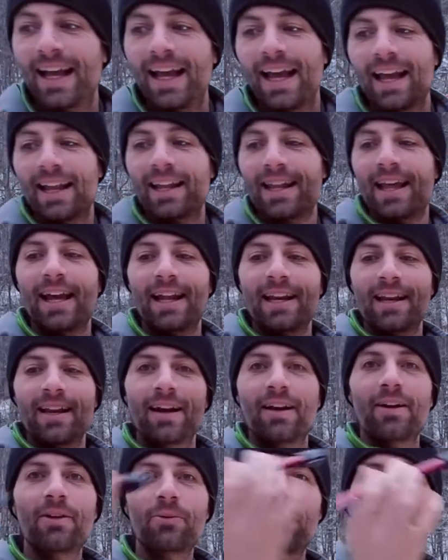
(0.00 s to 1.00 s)
and
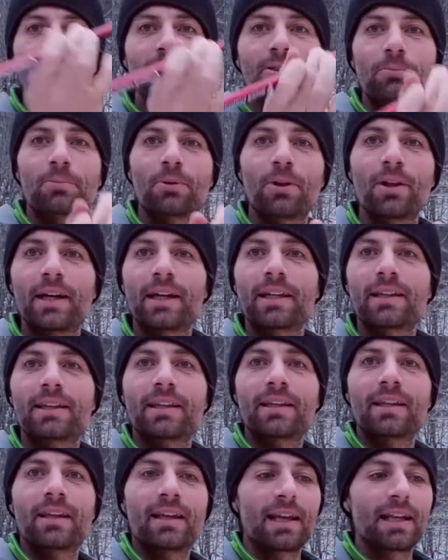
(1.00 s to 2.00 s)
then once you pull it,
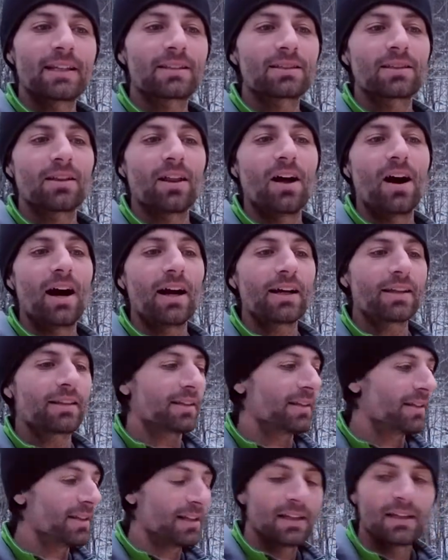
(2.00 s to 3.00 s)
it's
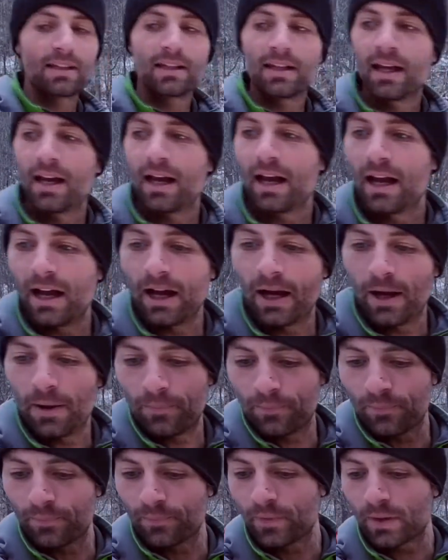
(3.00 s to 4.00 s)
locked.
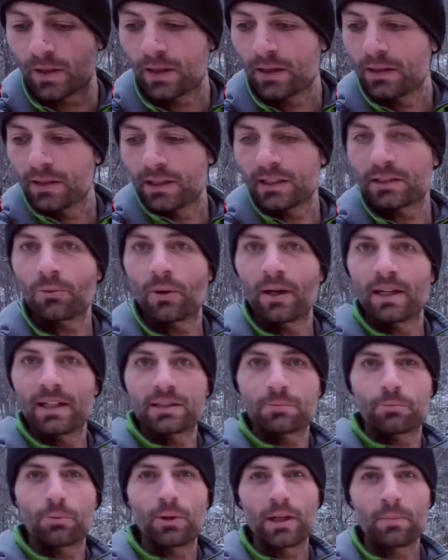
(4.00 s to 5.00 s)
This one
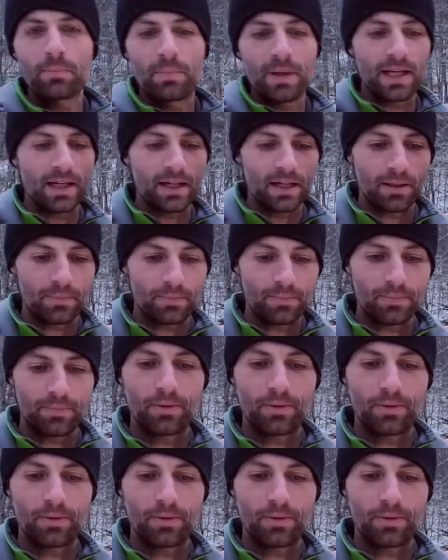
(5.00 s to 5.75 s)
is pretty beat up.